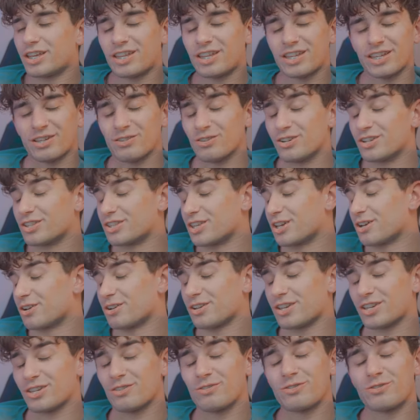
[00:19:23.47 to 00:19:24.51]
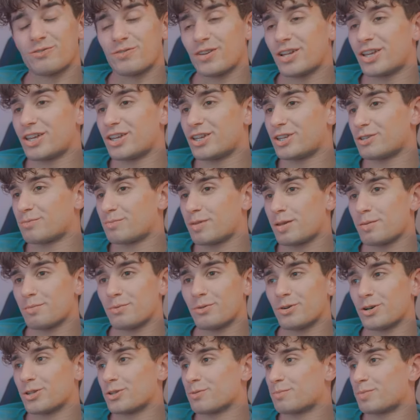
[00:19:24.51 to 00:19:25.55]
he, was, he was feeding his
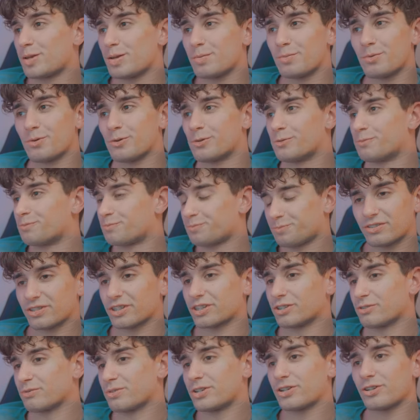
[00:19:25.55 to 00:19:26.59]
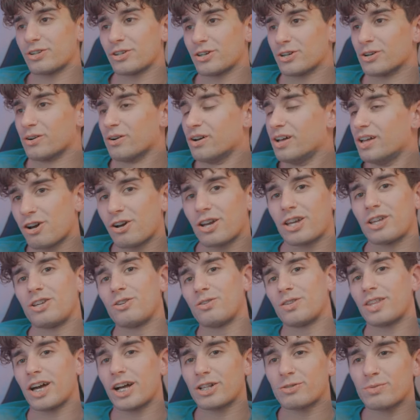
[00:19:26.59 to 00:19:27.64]
people, other people. Freaking weirdo. Okay,
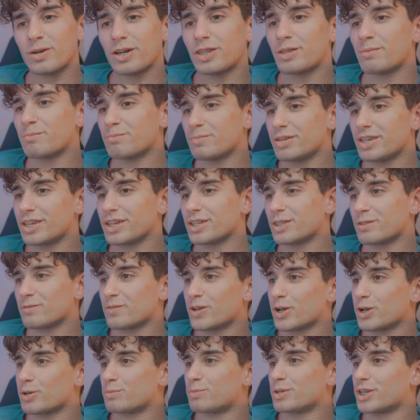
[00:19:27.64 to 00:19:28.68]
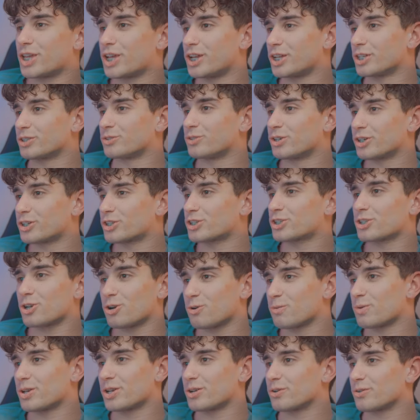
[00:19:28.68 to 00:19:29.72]
no, that's why the meat in the very beginning looked
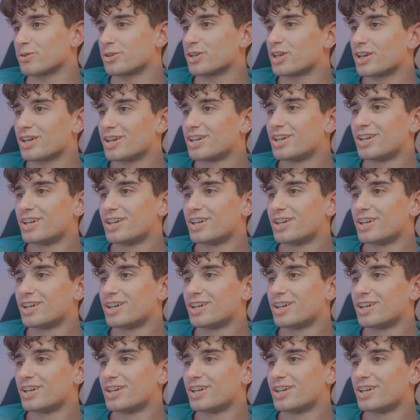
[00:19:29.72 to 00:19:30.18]
so weird.